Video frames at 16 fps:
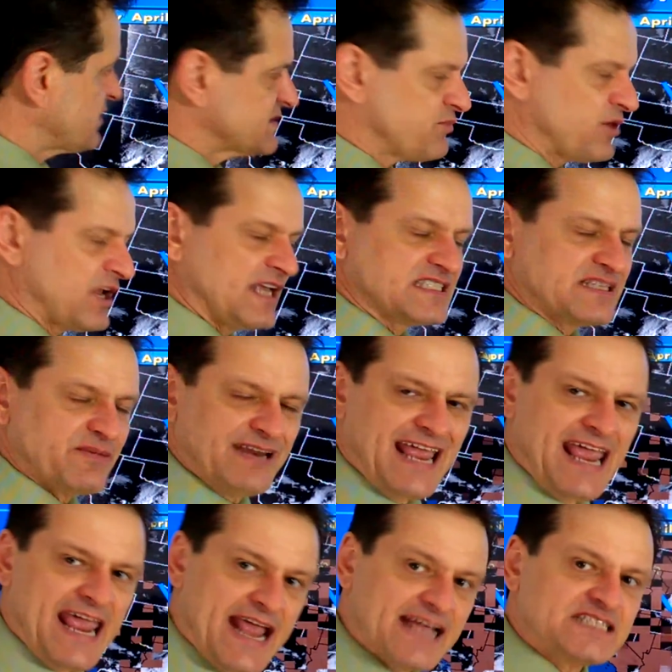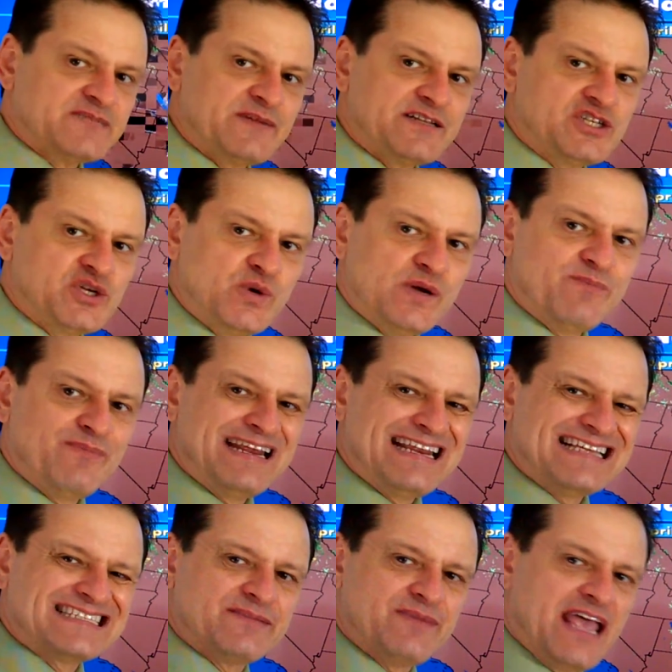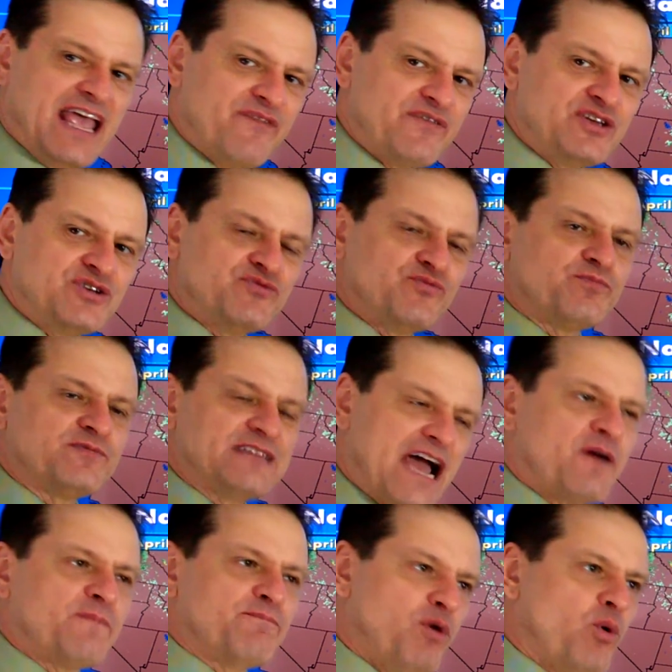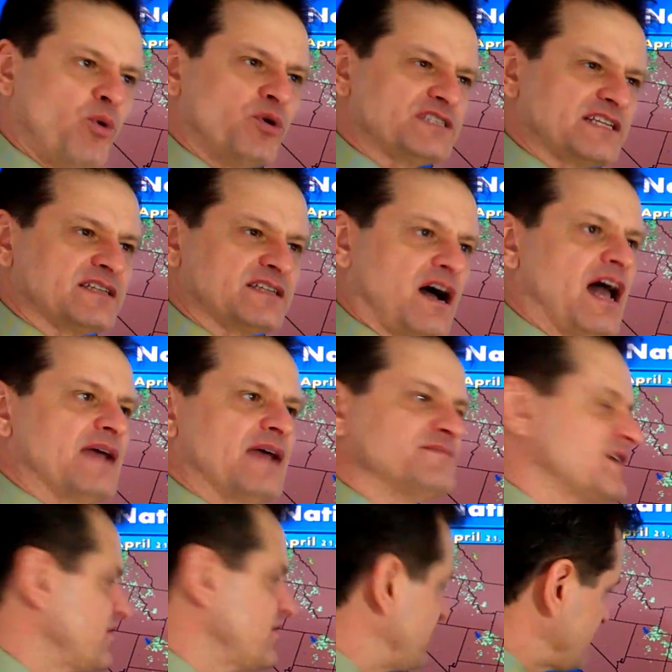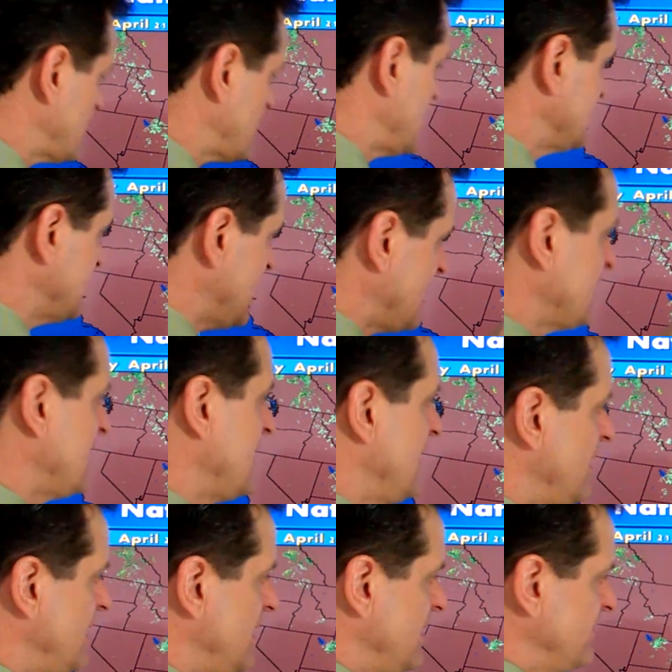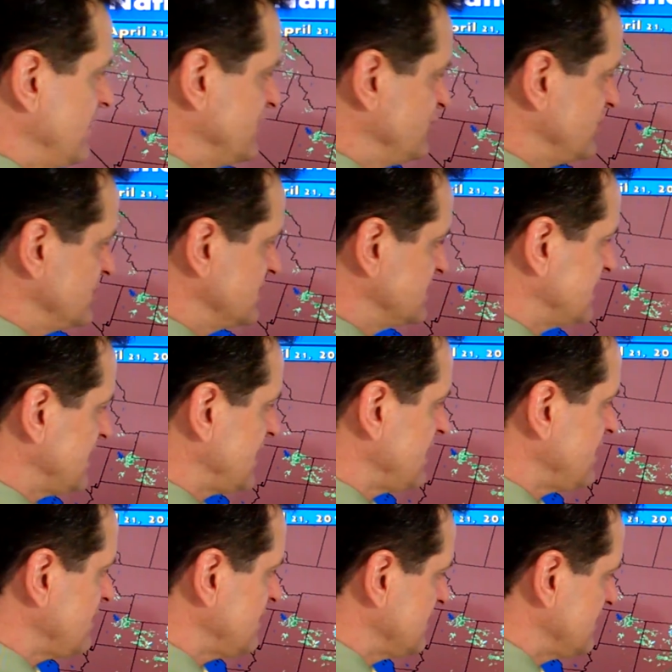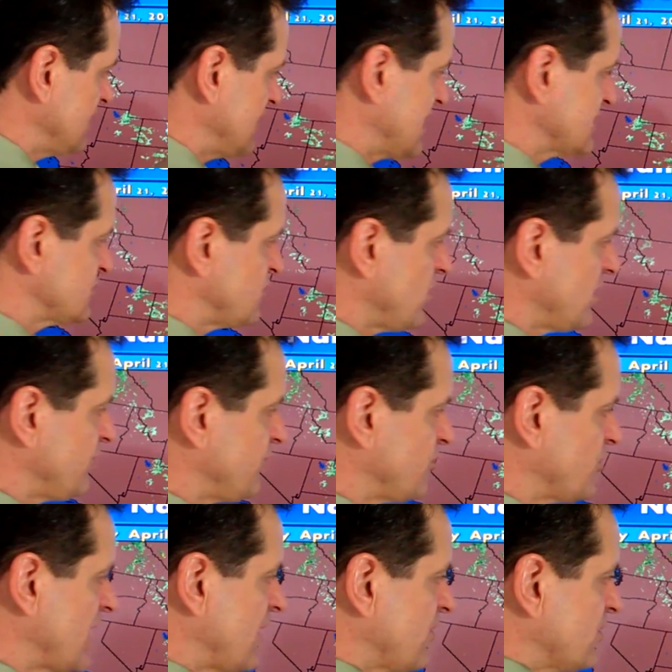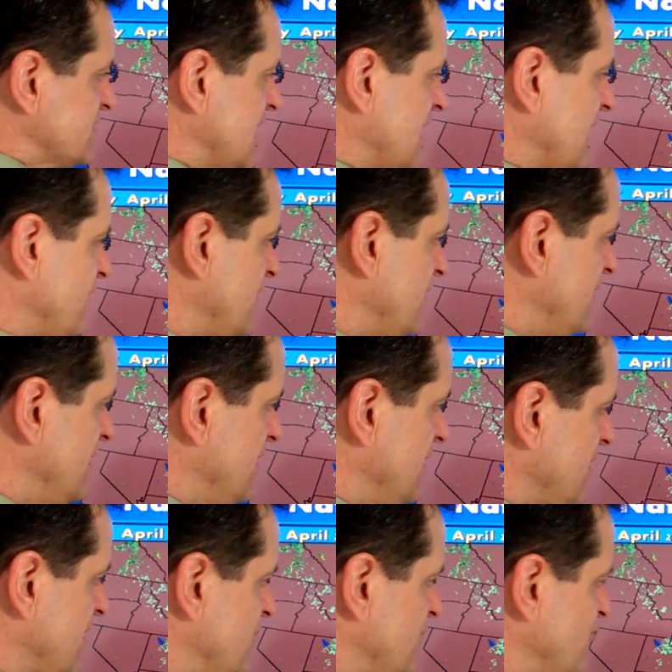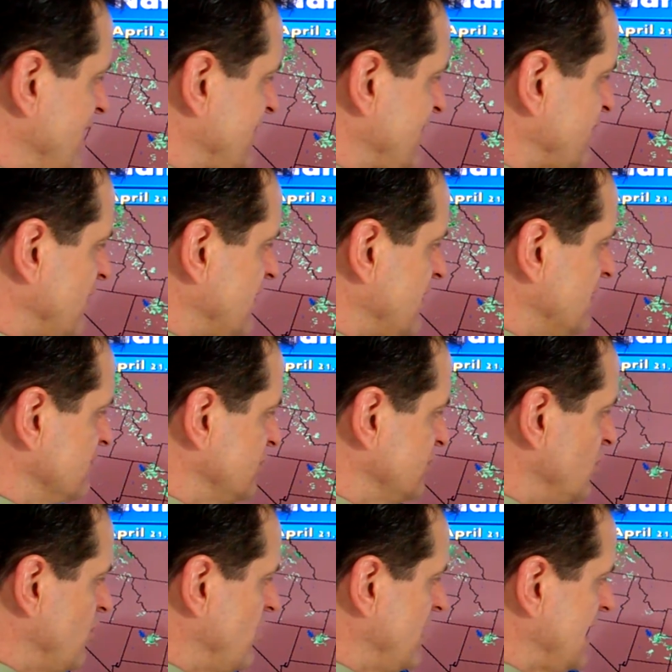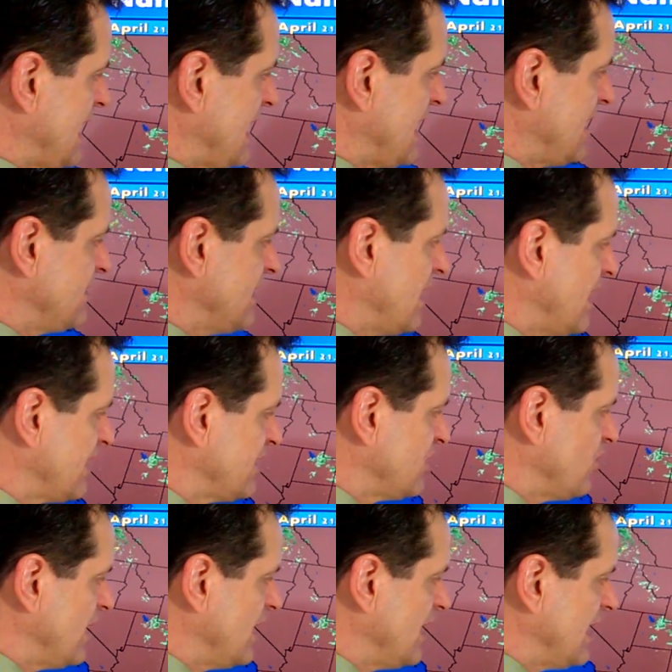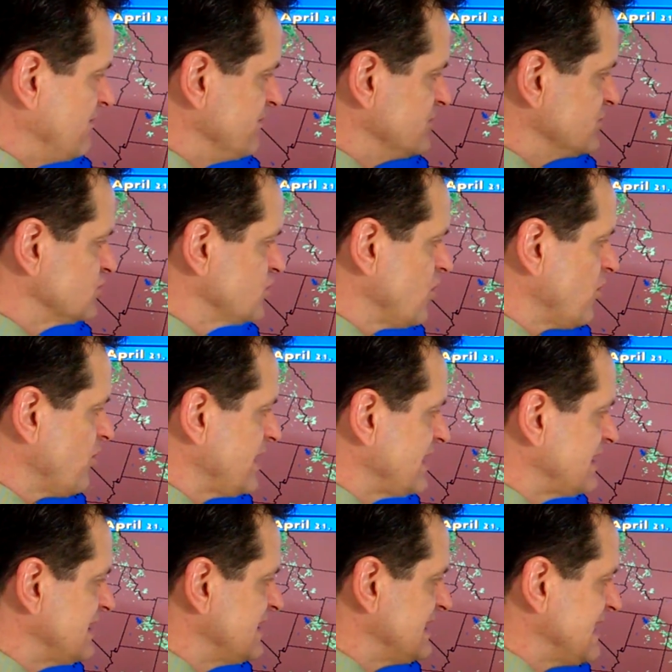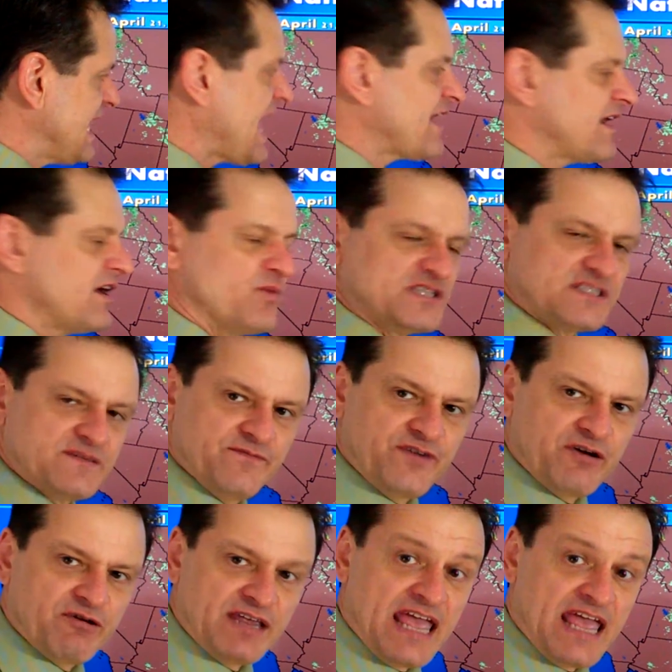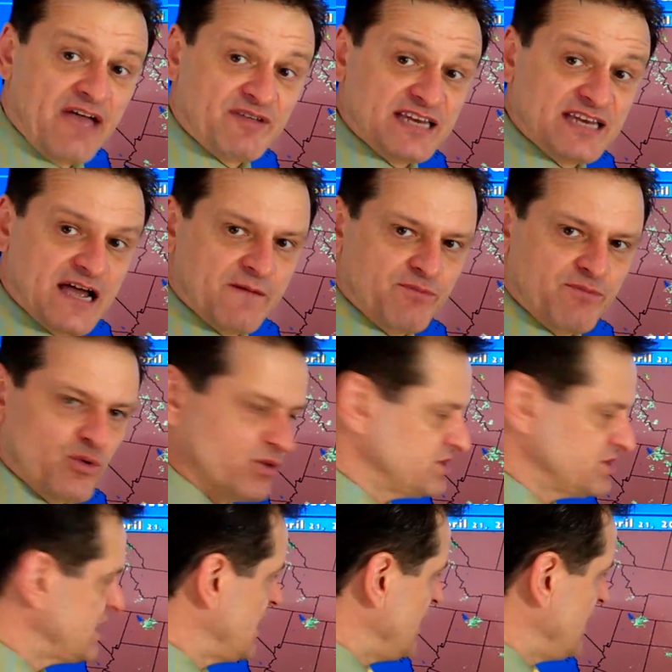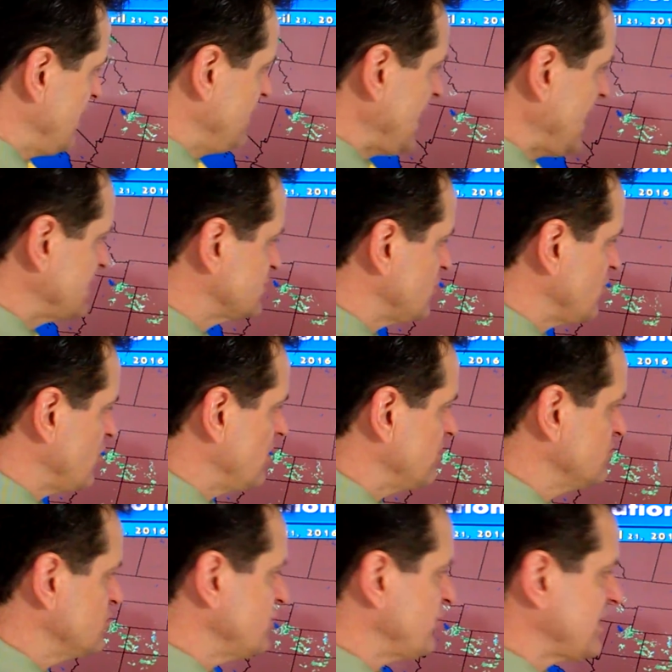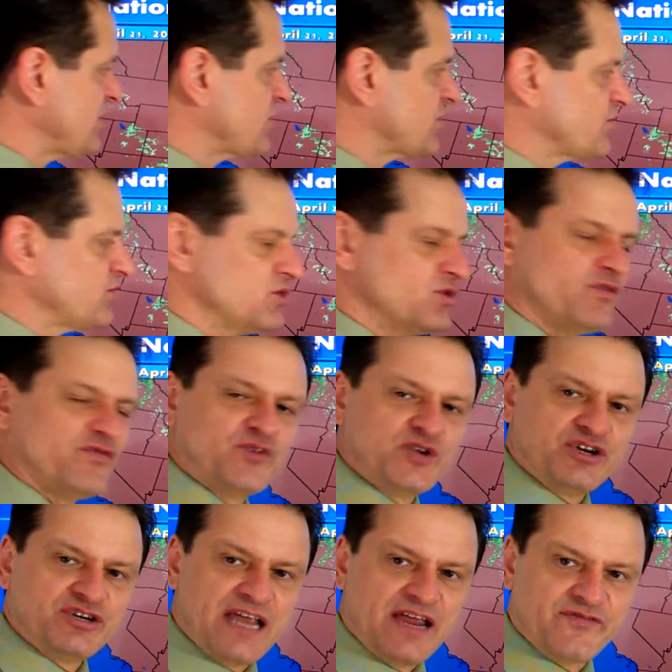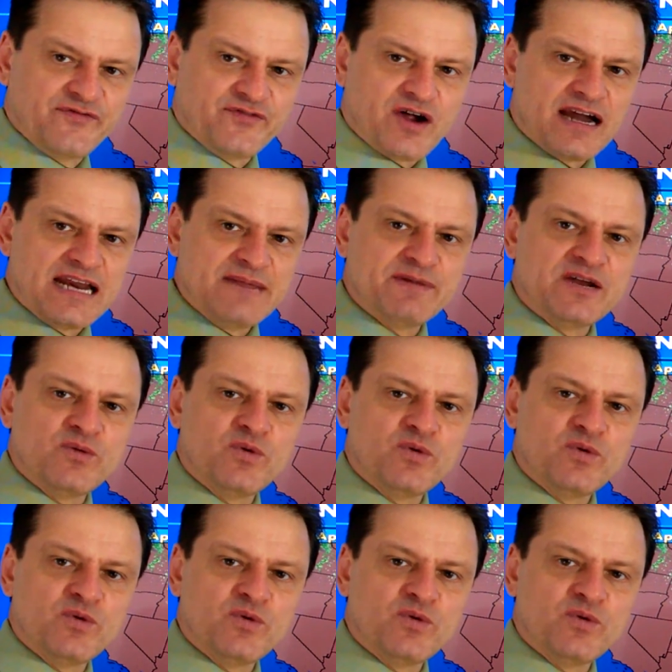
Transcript: is bringing some enhancement to it, meaning some heavier downpours at times on Friday that you can see in the last 24 hours have kind of raked Illinois and Iowa and Missouri and Indiana with some very heavy downpours. That's all moving through for your day Friday.